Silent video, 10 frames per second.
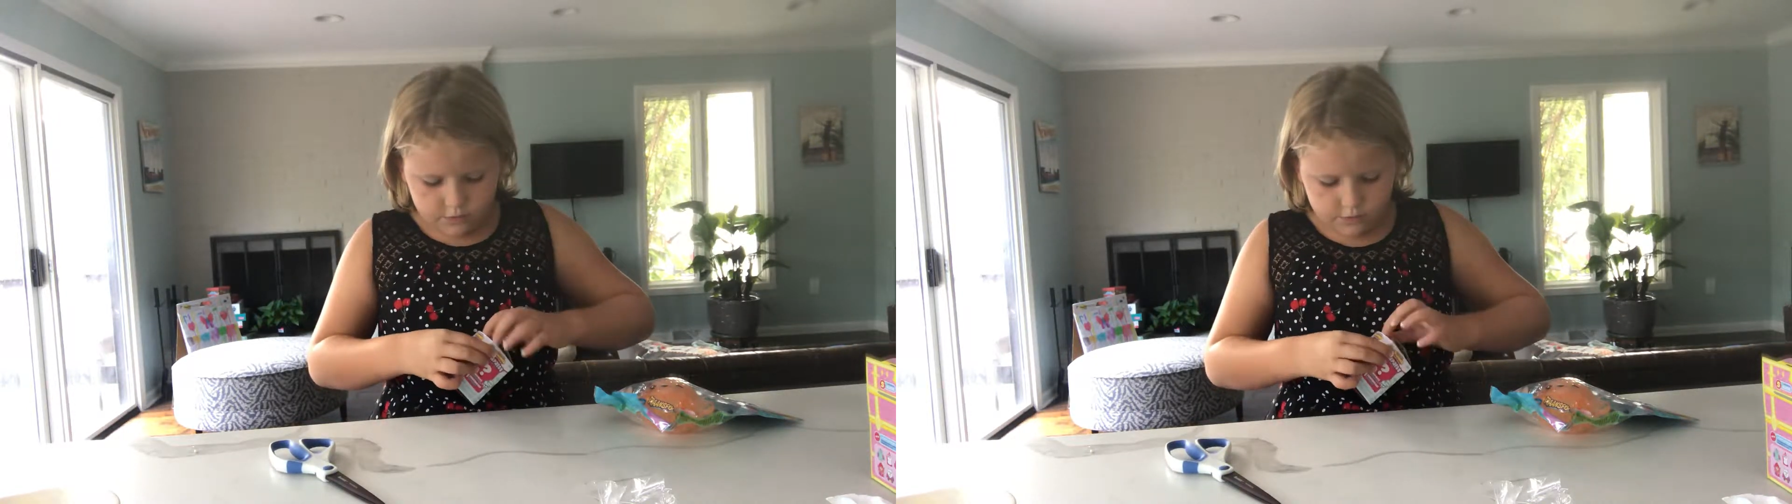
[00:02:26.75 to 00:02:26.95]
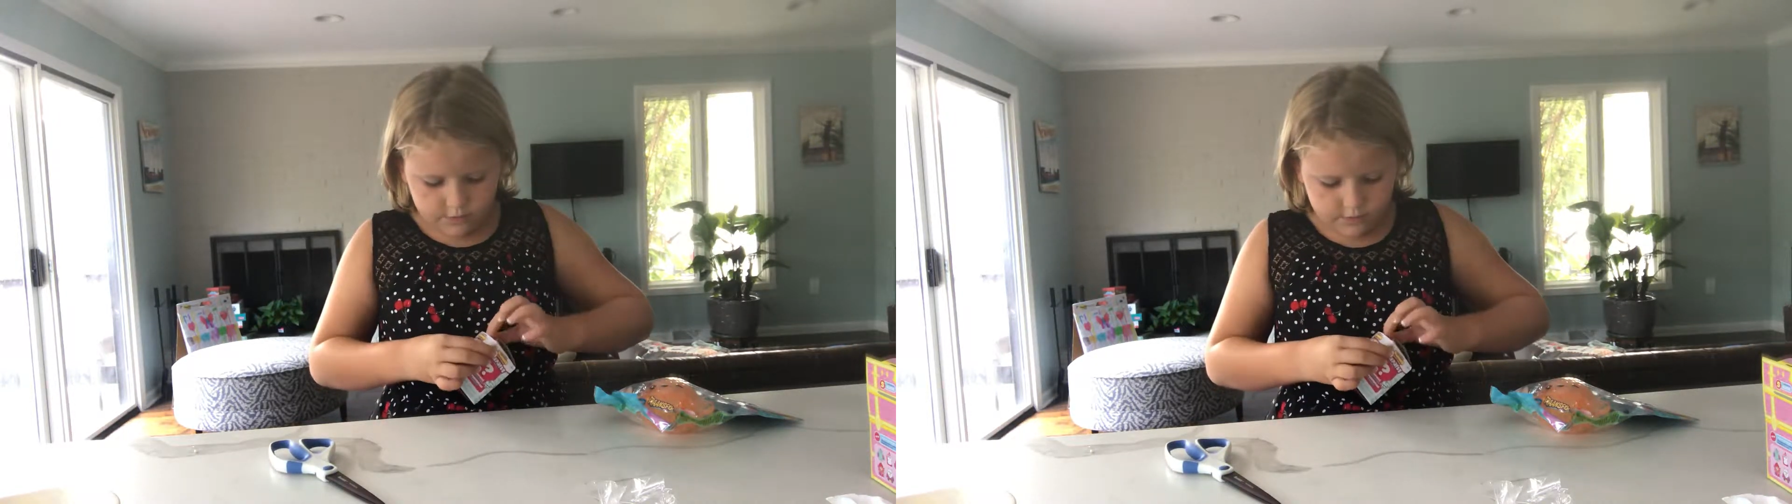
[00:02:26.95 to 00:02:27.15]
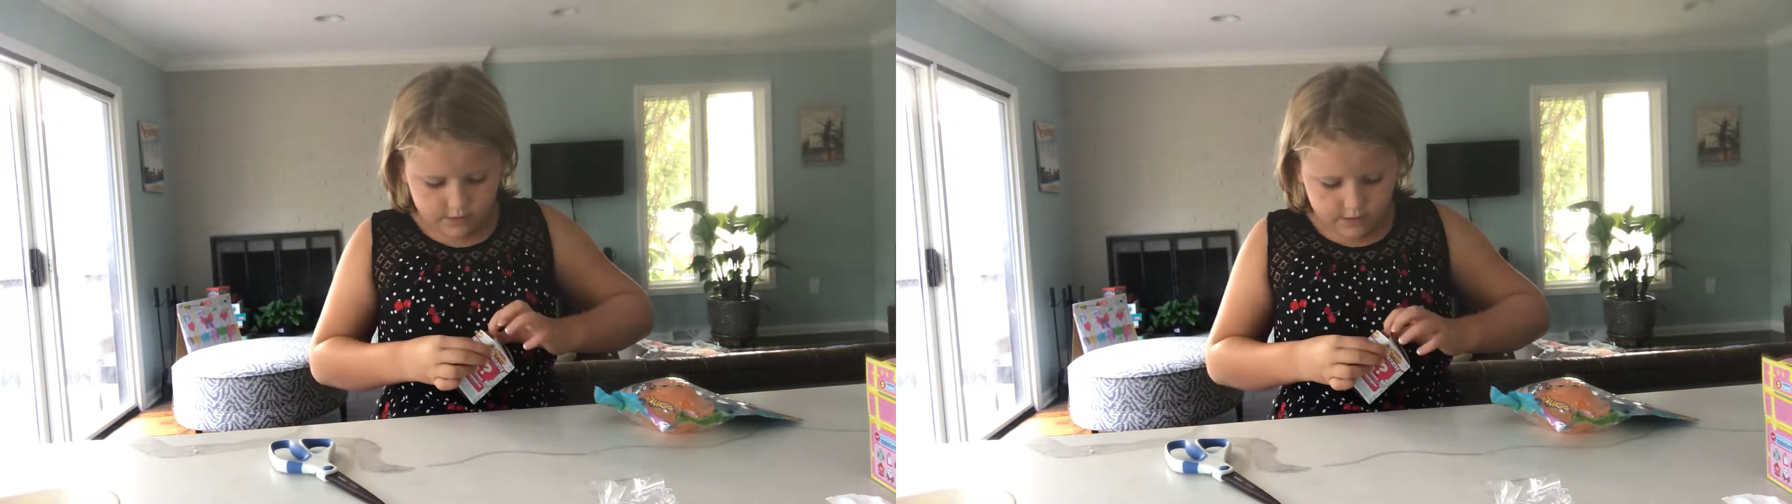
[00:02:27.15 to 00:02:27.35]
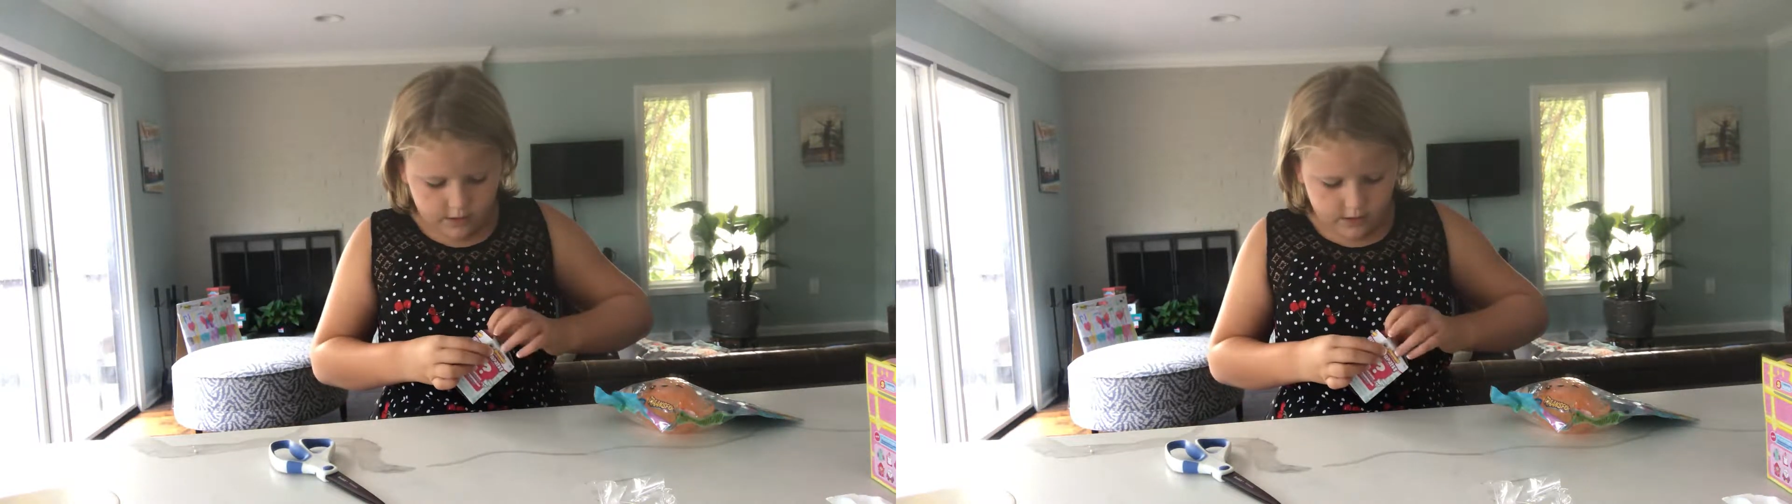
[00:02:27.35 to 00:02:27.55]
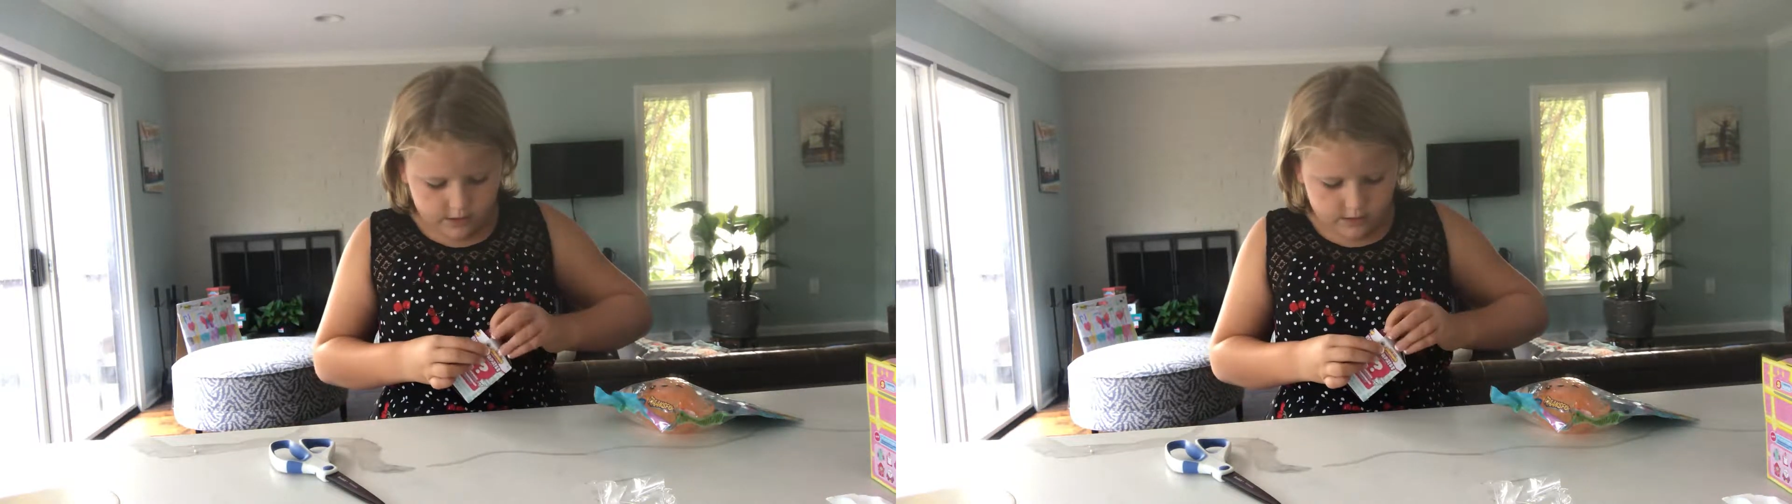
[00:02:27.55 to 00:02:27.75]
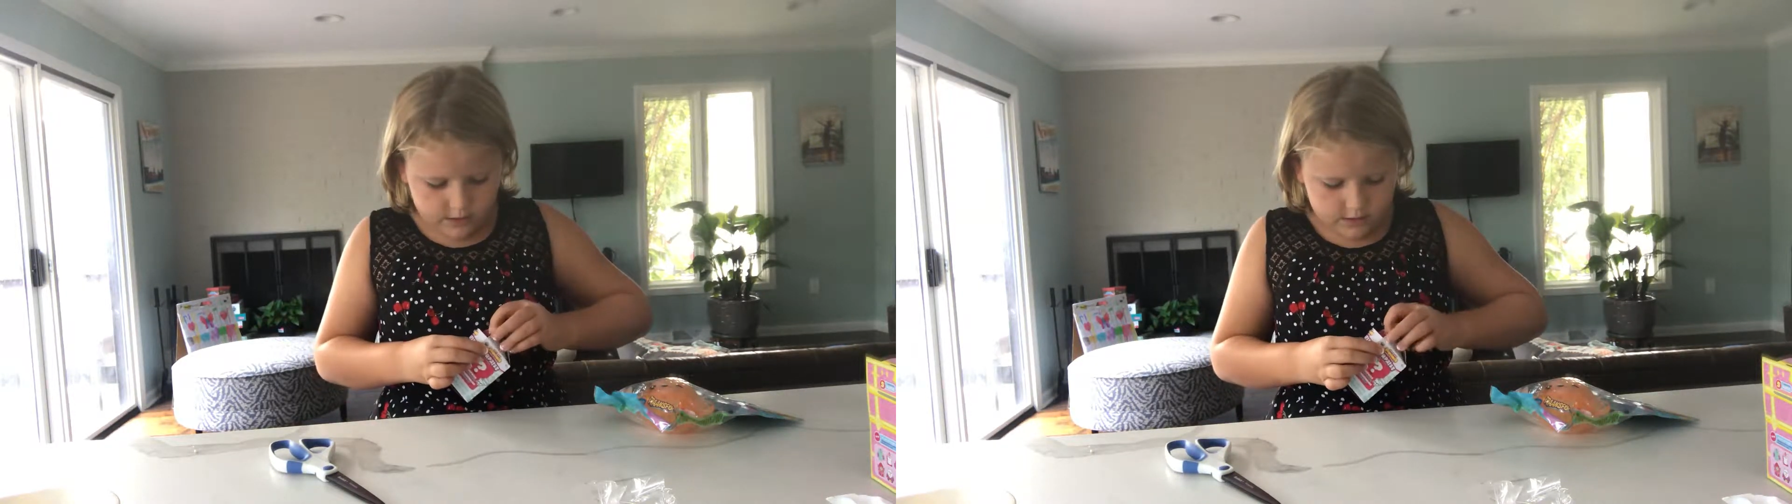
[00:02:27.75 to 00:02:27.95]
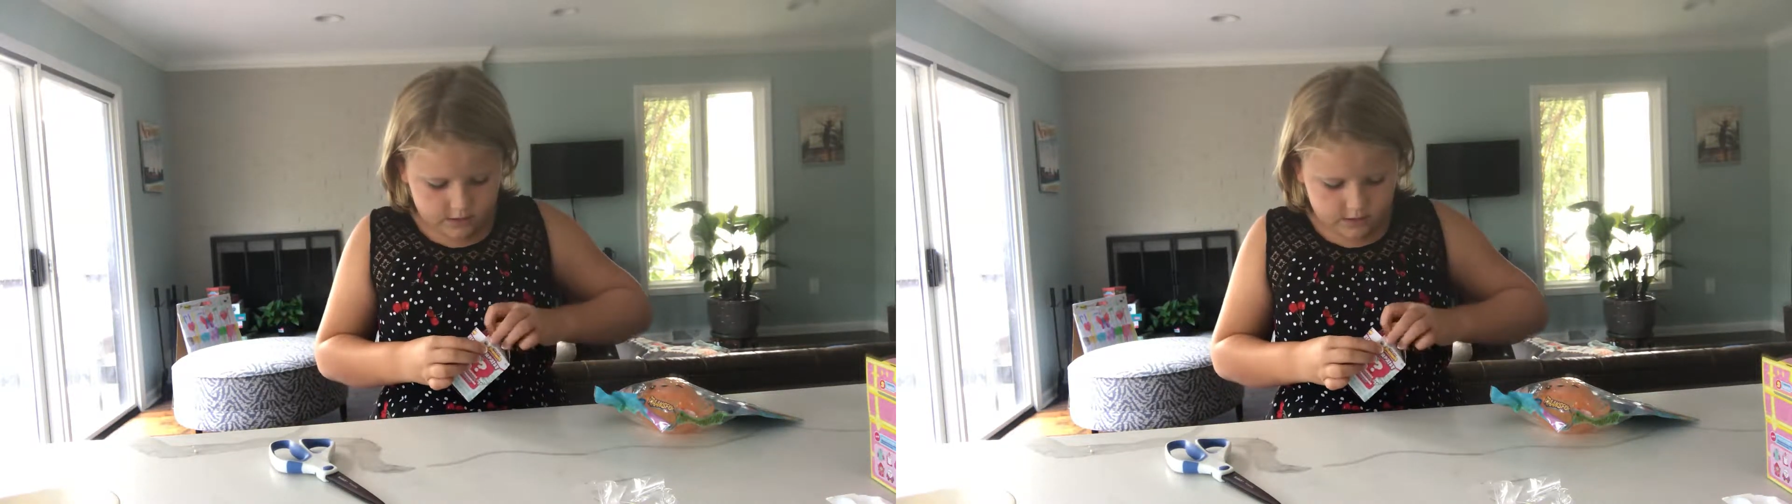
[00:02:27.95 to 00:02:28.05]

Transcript: one we got.